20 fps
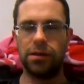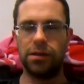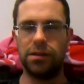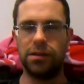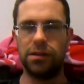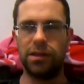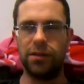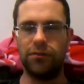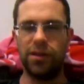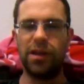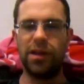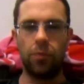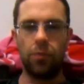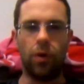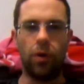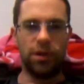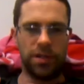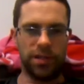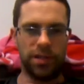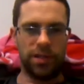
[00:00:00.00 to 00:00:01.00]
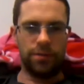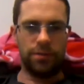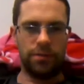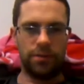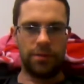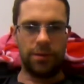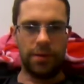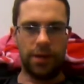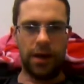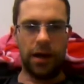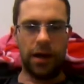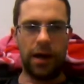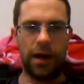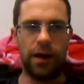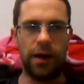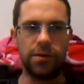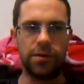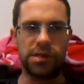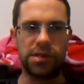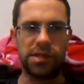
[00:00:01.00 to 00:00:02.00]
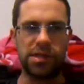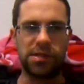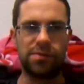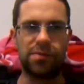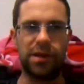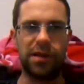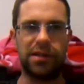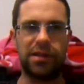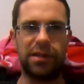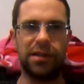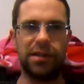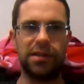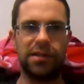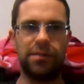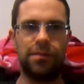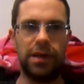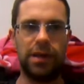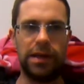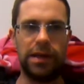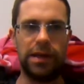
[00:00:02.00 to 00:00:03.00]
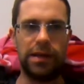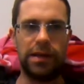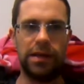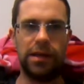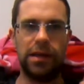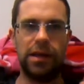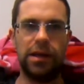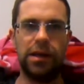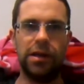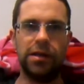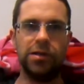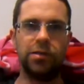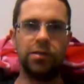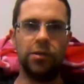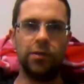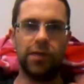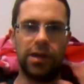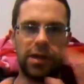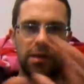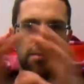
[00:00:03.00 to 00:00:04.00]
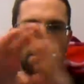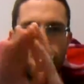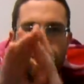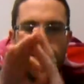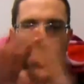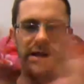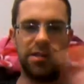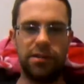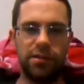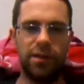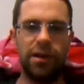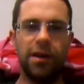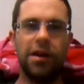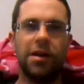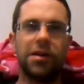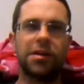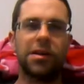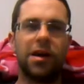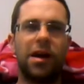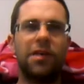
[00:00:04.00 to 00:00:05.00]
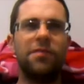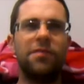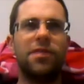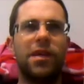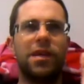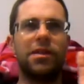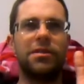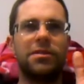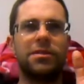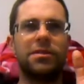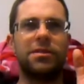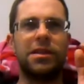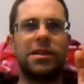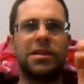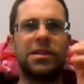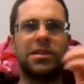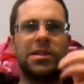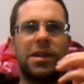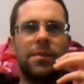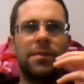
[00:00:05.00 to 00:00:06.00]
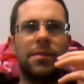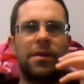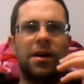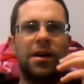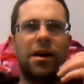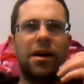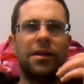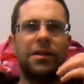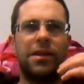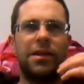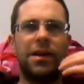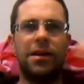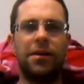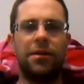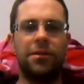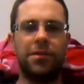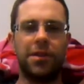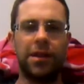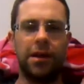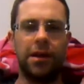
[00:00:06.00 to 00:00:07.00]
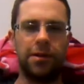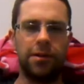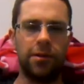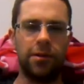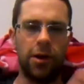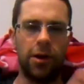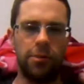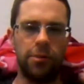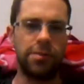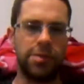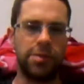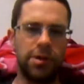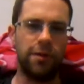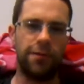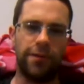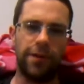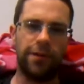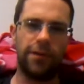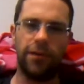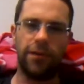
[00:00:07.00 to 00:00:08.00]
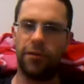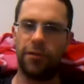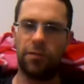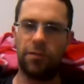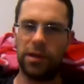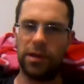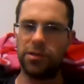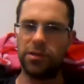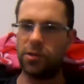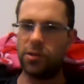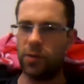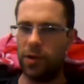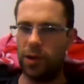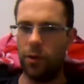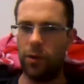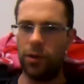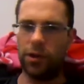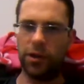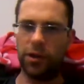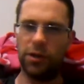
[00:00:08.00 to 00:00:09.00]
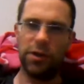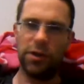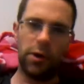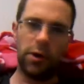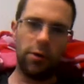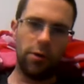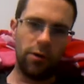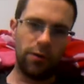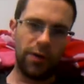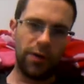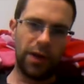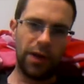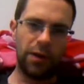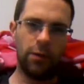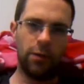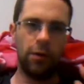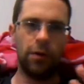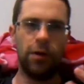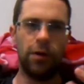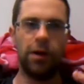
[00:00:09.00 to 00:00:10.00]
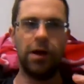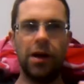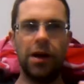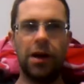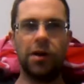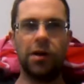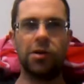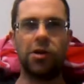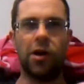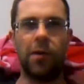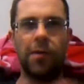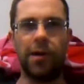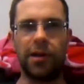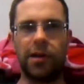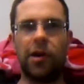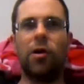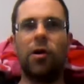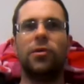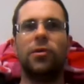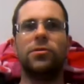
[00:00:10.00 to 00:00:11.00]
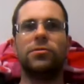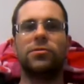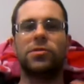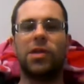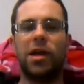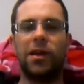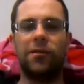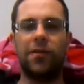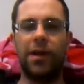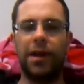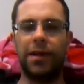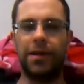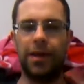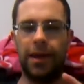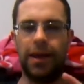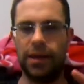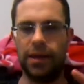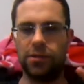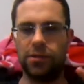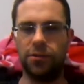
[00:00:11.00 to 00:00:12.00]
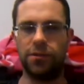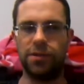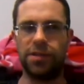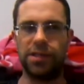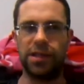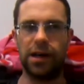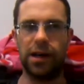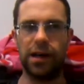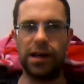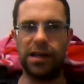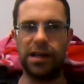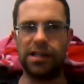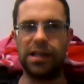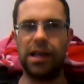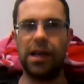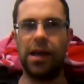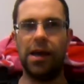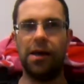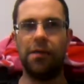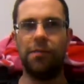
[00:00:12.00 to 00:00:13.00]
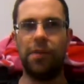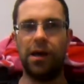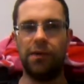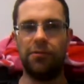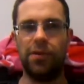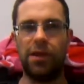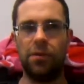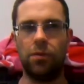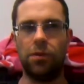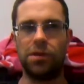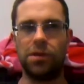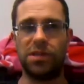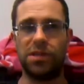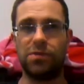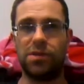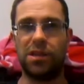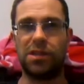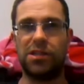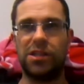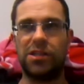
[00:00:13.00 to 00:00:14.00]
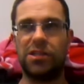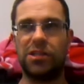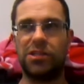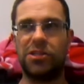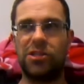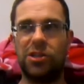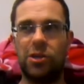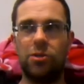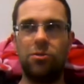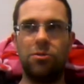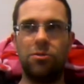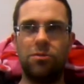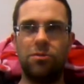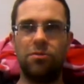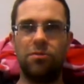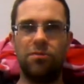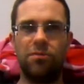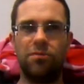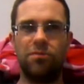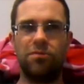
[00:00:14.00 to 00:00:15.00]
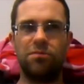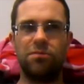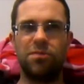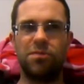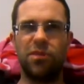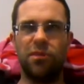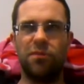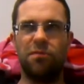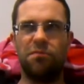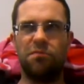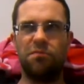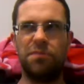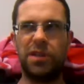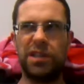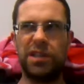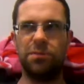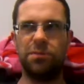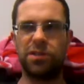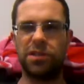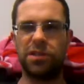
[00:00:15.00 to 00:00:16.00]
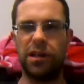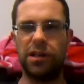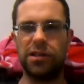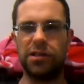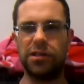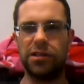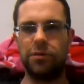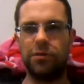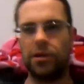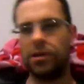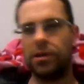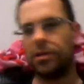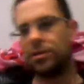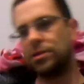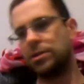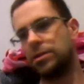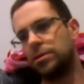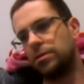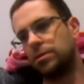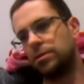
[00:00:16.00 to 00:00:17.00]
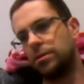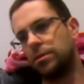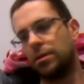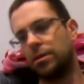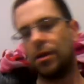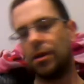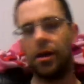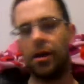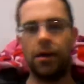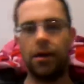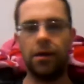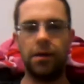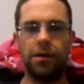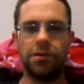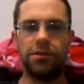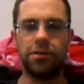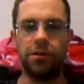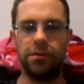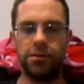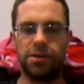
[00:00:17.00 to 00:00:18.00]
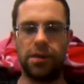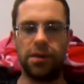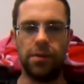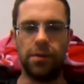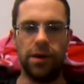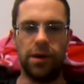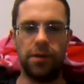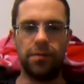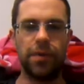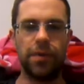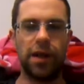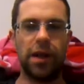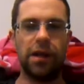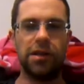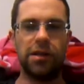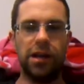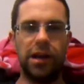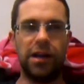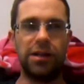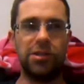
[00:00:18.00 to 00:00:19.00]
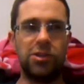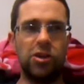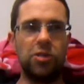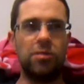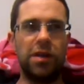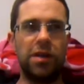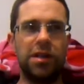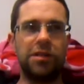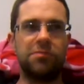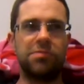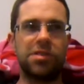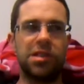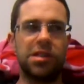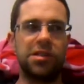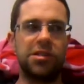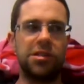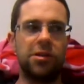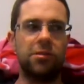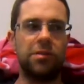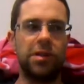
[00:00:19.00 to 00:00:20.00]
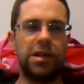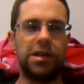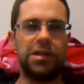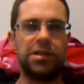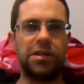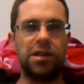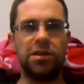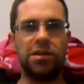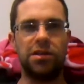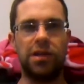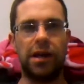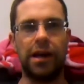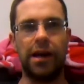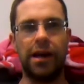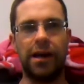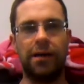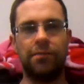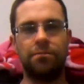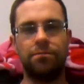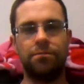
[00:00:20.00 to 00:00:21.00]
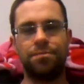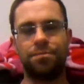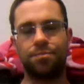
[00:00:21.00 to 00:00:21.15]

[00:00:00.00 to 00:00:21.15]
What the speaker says: it really wasn't. I was expecting it to be sort of like a massive, kind of like there's some idea of the ideal home show if ever you've been to it or you know of it, or Comic Con kind of idea, sort of size, but it really wasn't. It was actually just two sort of medium-sized units. Sorry, just keep an eye. Two medium-sized units, and